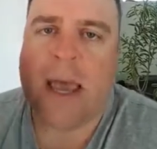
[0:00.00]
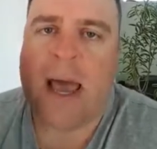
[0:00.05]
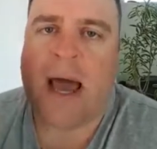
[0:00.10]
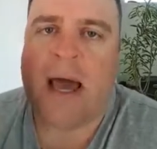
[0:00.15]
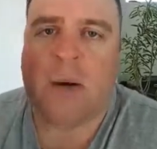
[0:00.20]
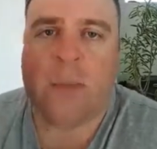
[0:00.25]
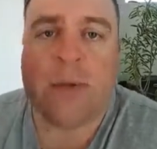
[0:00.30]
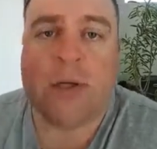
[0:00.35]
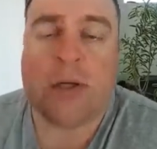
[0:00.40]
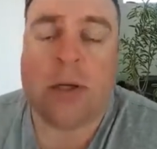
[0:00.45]

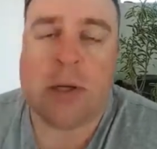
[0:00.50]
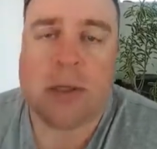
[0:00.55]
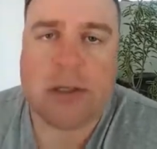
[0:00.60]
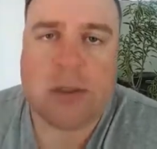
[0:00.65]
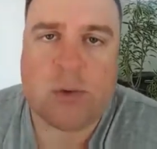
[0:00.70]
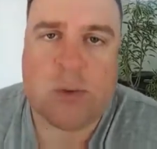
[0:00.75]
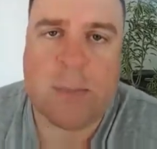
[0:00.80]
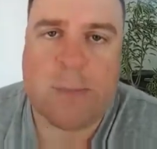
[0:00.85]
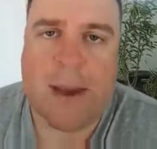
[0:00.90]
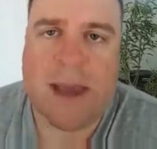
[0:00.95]
How do we turn it
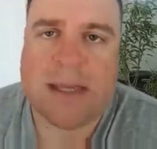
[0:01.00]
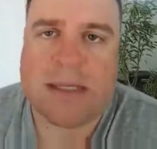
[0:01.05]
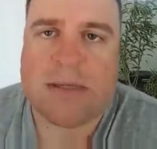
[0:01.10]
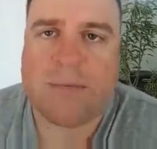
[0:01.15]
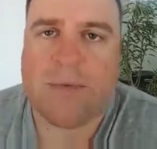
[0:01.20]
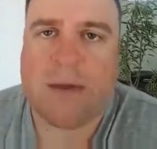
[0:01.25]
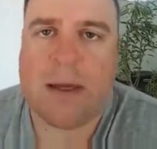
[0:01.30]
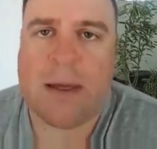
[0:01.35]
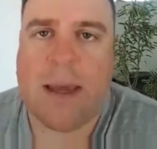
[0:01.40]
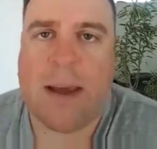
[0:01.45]
into a
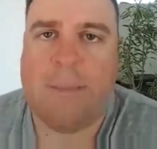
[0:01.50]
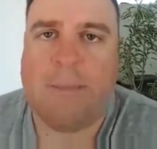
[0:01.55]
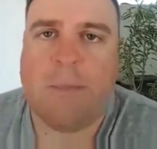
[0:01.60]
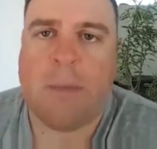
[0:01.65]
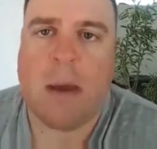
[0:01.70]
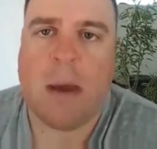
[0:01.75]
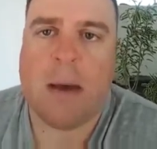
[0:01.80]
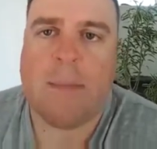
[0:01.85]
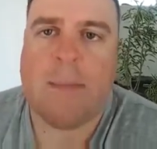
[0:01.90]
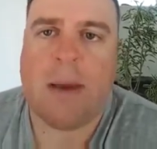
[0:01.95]
passive
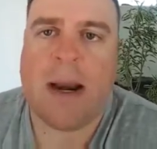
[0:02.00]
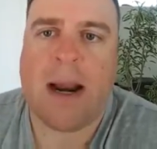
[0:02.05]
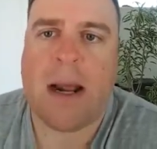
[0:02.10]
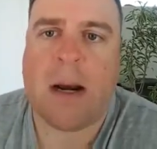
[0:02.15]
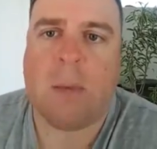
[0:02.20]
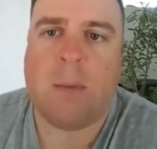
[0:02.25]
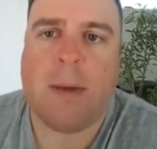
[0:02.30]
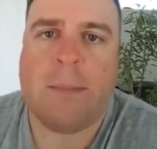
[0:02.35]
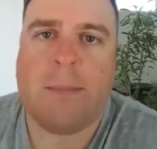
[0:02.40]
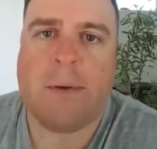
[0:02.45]
income? And
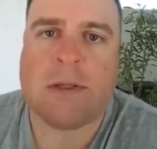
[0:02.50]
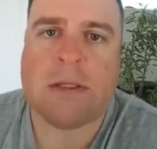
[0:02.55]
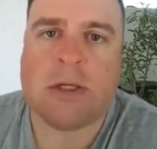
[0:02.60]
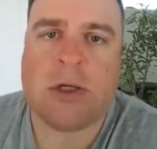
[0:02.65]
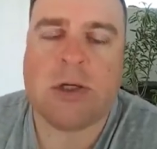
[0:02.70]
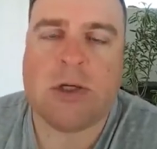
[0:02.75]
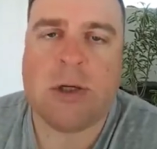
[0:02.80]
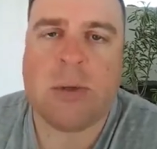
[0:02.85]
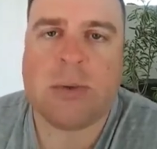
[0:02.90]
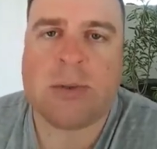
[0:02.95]
how do we
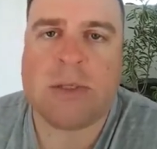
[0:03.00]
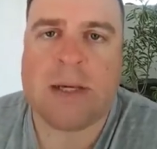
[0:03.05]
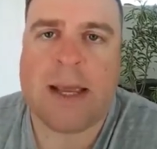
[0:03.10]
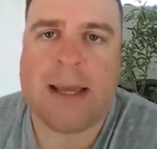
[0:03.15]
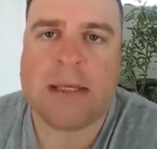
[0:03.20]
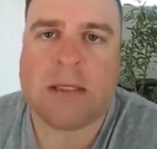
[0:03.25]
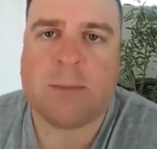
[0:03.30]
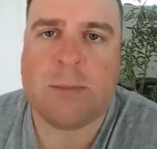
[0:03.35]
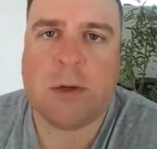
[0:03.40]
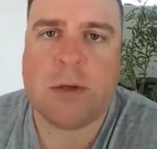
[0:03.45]
position you as an
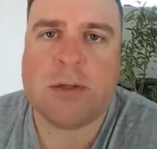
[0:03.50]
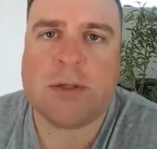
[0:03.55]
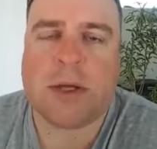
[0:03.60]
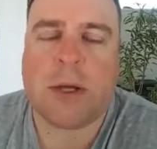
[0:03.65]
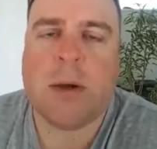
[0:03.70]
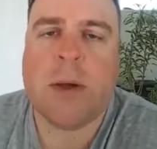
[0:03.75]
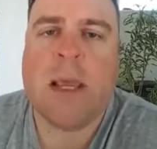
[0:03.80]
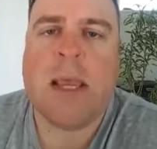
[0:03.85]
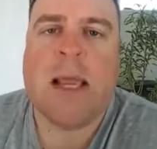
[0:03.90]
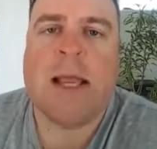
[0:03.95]
expert?
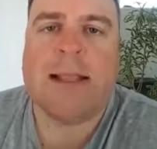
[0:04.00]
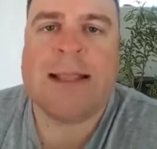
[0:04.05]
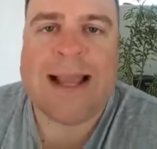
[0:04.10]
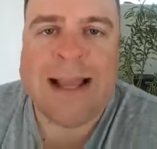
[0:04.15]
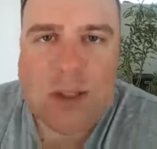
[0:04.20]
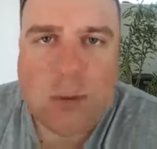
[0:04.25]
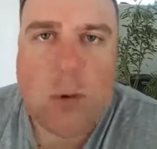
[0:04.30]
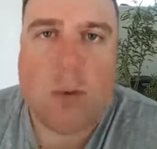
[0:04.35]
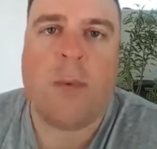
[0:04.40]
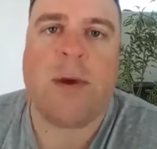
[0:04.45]
So
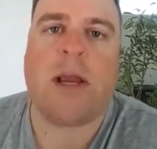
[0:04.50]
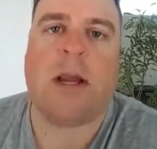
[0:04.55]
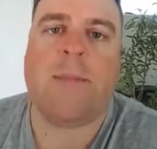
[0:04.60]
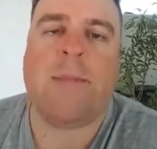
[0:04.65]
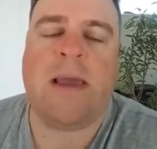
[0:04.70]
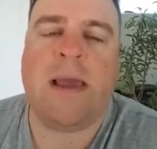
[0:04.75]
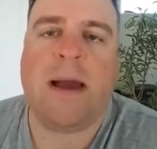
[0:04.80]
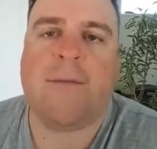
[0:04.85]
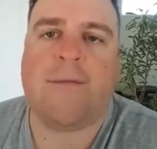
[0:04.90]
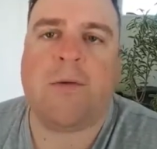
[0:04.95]
that's what we're going
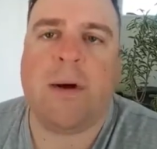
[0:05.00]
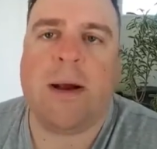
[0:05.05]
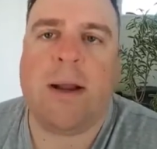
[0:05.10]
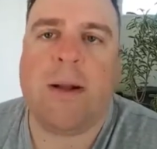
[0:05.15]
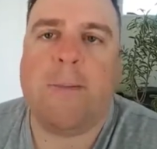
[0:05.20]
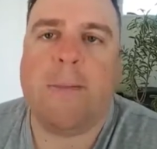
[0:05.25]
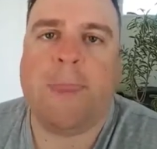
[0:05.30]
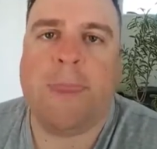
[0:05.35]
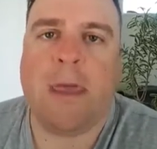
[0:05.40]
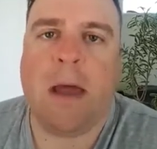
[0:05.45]
to be
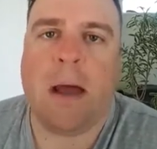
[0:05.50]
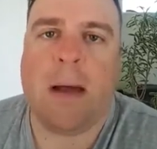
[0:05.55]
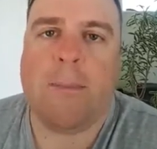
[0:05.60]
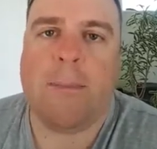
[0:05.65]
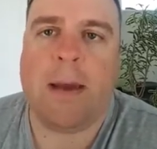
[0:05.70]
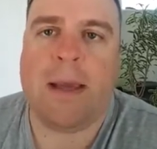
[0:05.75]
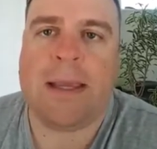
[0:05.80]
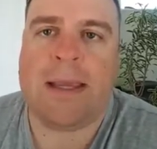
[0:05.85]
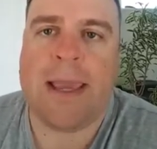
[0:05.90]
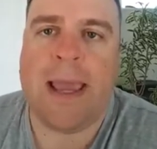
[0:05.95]
covering.
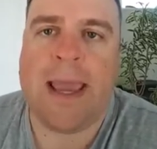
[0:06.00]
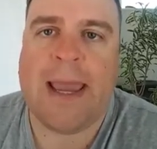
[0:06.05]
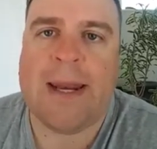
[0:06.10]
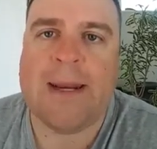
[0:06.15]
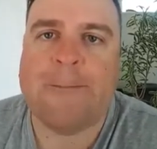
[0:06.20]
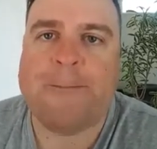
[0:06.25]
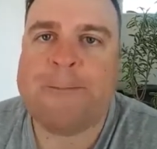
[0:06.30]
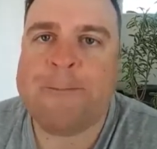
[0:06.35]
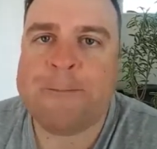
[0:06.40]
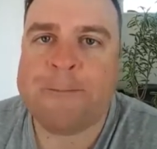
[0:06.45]

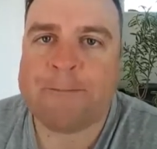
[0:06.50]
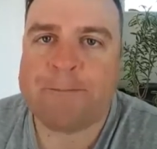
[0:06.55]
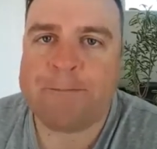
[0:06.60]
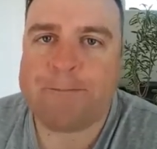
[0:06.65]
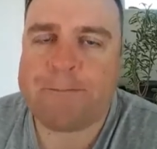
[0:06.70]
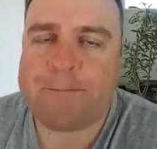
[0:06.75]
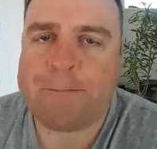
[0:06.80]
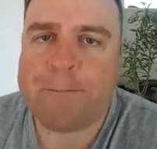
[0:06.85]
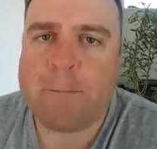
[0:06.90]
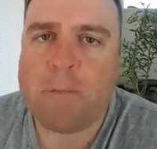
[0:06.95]
Again,
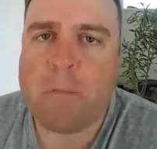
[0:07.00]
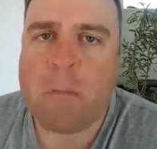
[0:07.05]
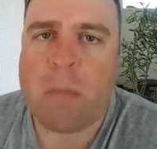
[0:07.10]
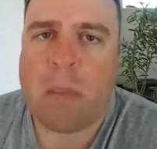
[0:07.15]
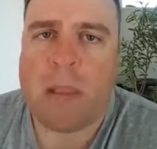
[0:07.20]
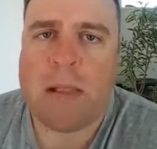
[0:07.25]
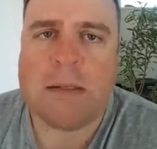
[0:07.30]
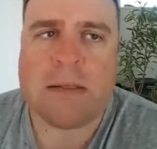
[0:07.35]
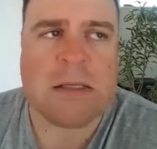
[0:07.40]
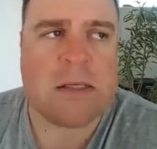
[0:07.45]

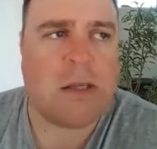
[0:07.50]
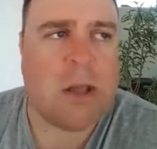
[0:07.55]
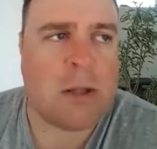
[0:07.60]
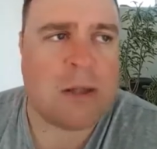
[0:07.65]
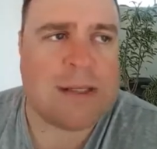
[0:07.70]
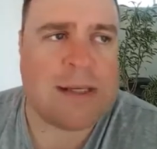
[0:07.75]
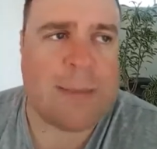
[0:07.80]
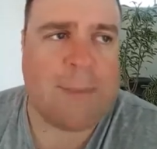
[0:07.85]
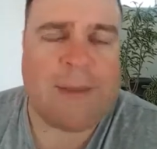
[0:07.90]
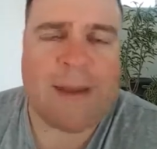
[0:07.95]
this is
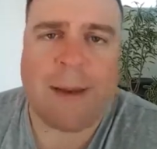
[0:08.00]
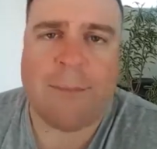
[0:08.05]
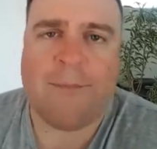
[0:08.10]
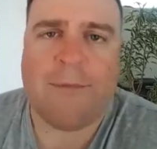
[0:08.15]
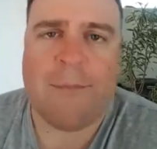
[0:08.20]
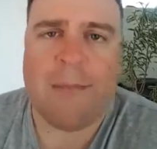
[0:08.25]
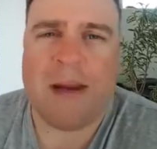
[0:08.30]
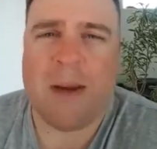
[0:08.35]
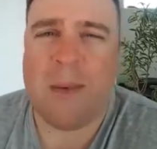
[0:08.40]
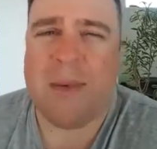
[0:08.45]
not something I'm
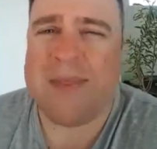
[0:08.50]
familiar